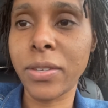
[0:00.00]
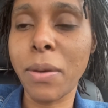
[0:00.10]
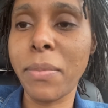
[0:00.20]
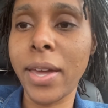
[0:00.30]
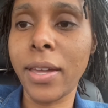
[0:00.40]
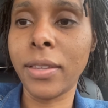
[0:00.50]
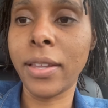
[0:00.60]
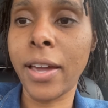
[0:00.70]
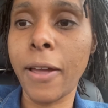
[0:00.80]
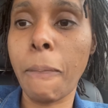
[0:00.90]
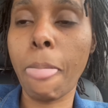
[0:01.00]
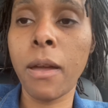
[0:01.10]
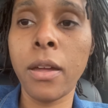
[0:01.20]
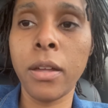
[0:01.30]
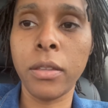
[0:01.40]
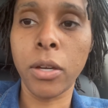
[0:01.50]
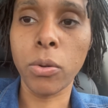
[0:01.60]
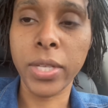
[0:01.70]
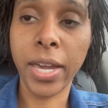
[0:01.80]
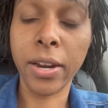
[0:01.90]
So it meant that
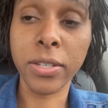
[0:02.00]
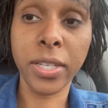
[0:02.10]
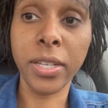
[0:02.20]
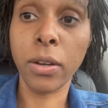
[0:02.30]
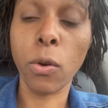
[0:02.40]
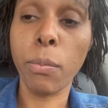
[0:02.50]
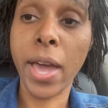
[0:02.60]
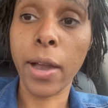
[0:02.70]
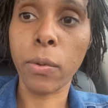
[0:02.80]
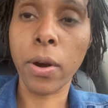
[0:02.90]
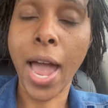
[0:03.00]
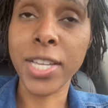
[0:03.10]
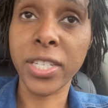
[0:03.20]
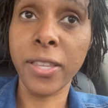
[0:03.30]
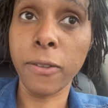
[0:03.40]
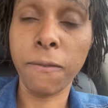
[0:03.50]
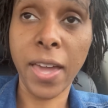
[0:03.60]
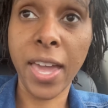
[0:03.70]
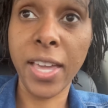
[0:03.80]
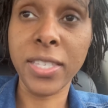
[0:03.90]
those hairs that didn't grow back were actually in the
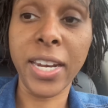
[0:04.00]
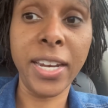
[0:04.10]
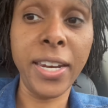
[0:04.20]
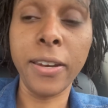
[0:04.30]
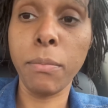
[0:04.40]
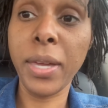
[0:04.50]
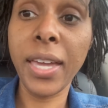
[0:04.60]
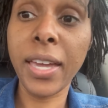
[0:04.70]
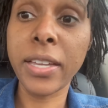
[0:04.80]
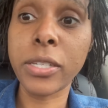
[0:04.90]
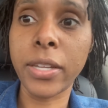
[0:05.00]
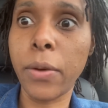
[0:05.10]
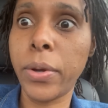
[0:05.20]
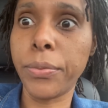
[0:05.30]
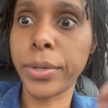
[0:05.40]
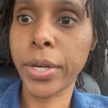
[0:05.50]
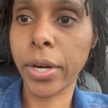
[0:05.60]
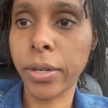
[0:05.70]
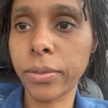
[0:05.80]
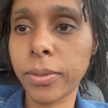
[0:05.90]
phase that it needed to be in so they wouldn't
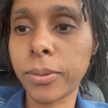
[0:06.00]
return.